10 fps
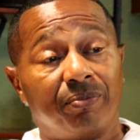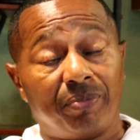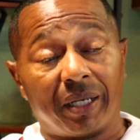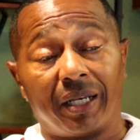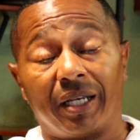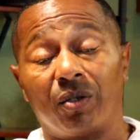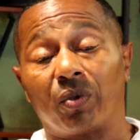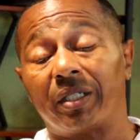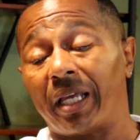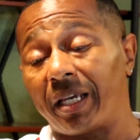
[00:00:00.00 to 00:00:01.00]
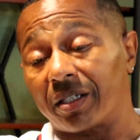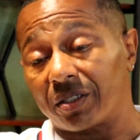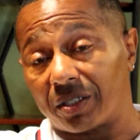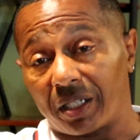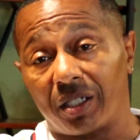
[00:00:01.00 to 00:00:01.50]
been what they
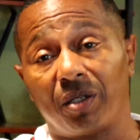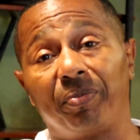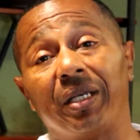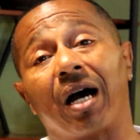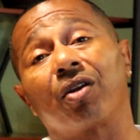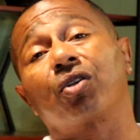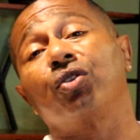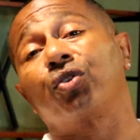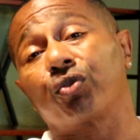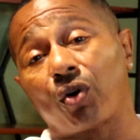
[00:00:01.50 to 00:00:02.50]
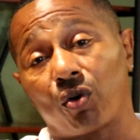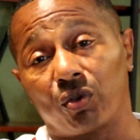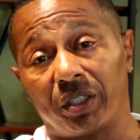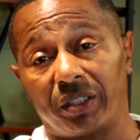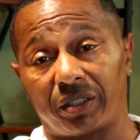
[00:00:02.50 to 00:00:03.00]
considered to be out of
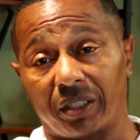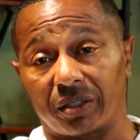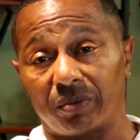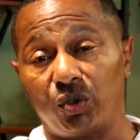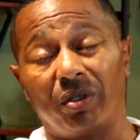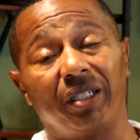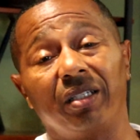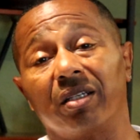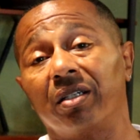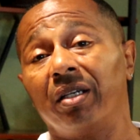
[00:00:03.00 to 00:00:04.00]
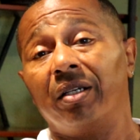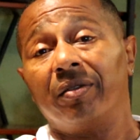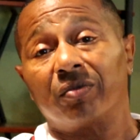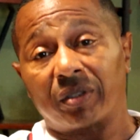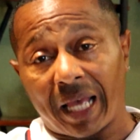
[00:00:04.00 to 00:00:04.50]
control in the system. You had either
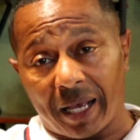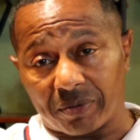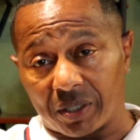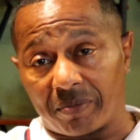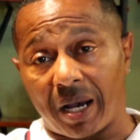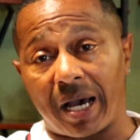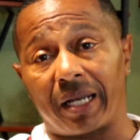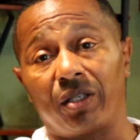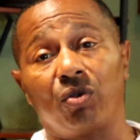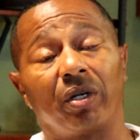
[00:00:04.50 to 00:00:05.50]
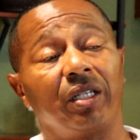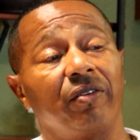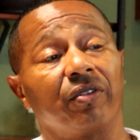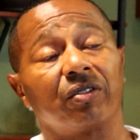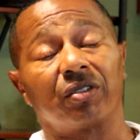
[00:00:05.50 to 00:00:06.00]
stabbed somebody, you had
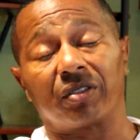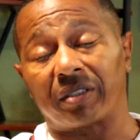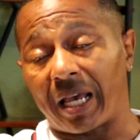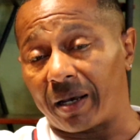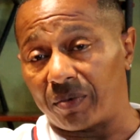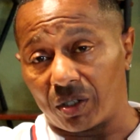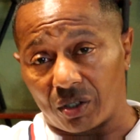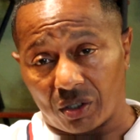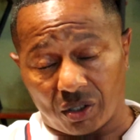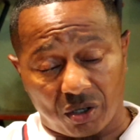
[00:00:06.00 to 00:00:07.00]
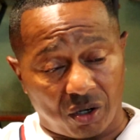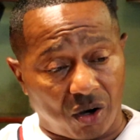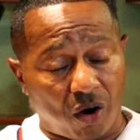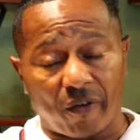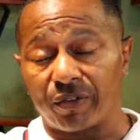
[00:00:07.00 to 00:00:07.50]
either stabbed an a, a
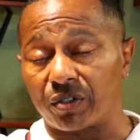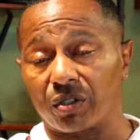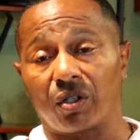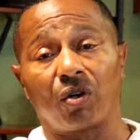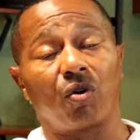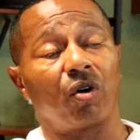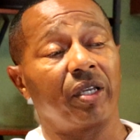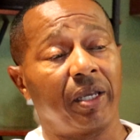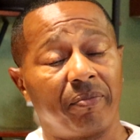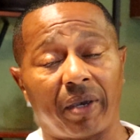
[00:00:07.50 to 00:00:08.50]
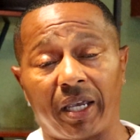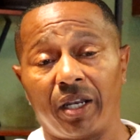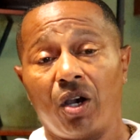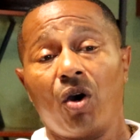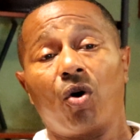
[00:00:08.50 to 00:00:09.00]
officer or inmate,